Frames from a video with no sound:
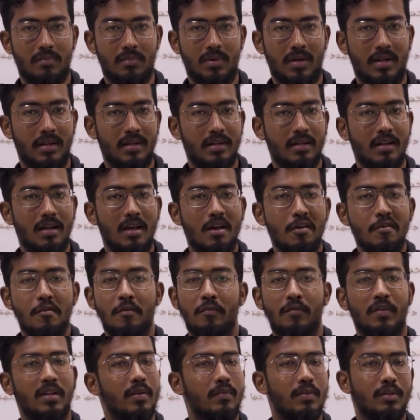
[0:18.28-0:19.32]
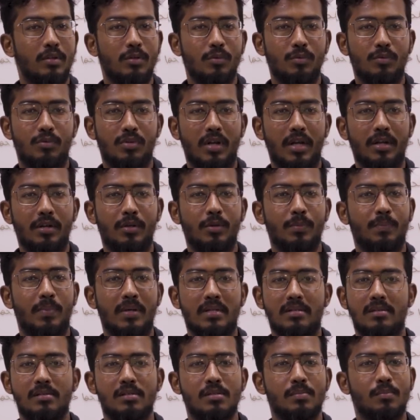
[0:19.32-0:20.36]
Right? Whenever you try to
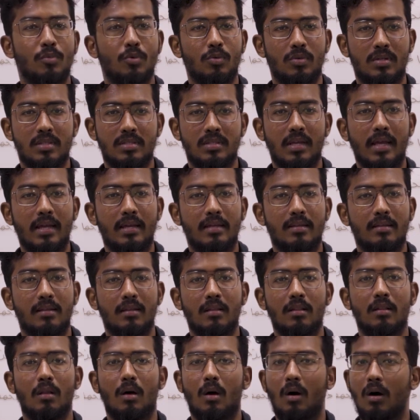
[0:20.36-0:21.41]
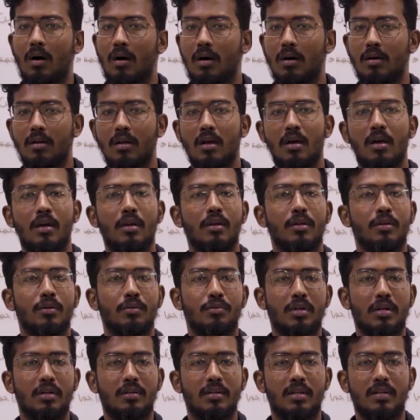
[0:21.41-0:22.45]
purchase a motorcycle or you
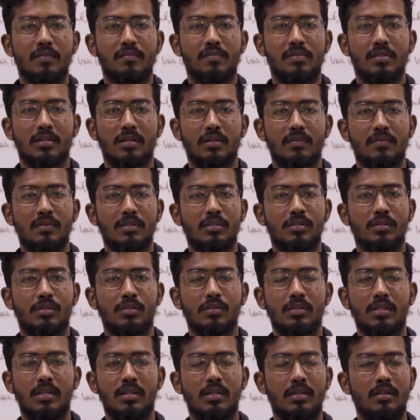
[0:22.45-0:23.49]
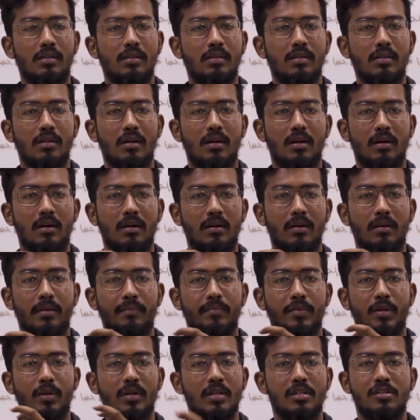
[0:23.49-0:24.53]
try to give service to the
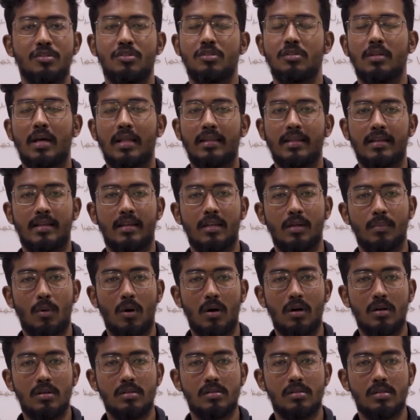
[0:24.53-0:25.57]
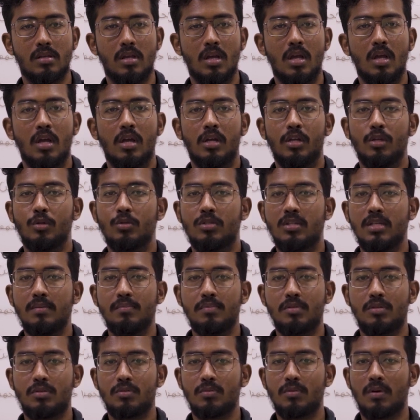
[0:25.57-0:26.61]
engine and the gearbox, you
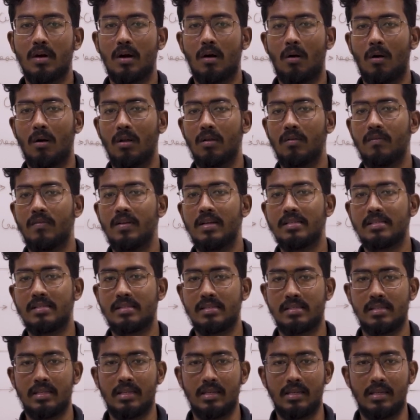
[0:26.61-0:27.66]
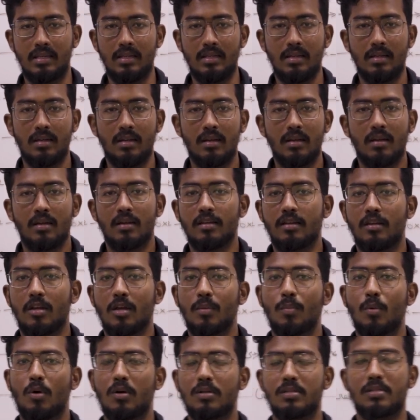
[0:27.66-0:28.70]
seems to always see
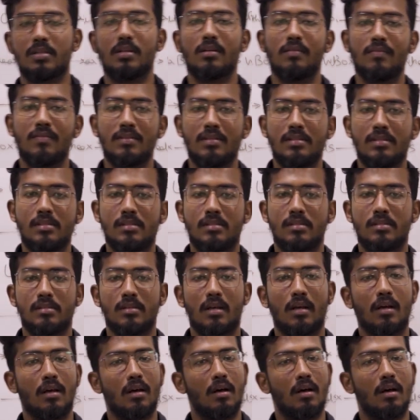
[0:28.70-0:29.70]
gearbox service